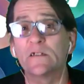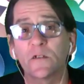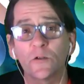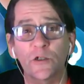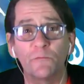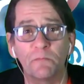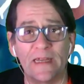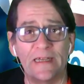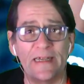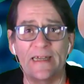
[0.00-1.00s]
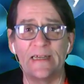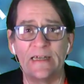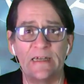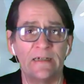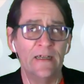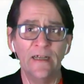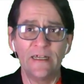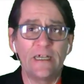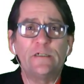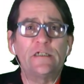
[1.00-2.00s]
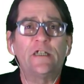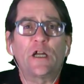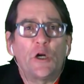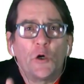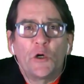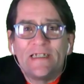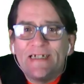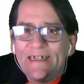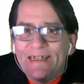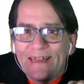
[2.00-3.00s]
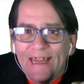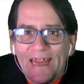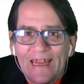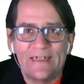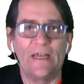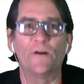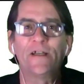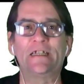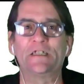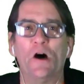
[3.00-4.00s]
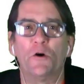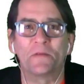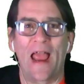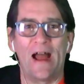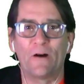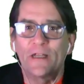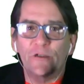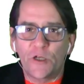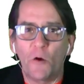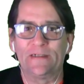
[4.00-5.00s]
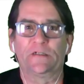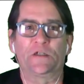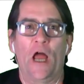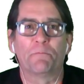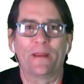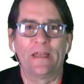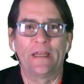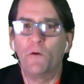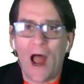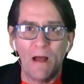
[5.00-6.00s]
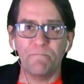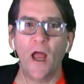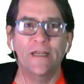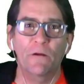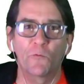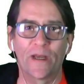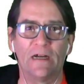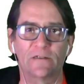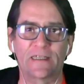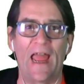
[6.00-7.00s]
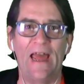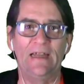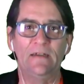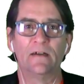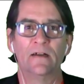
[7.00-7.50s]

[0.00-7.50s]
social media, use the googly thing. You're an adult now. There's no one stopping you. I'm not your real dad.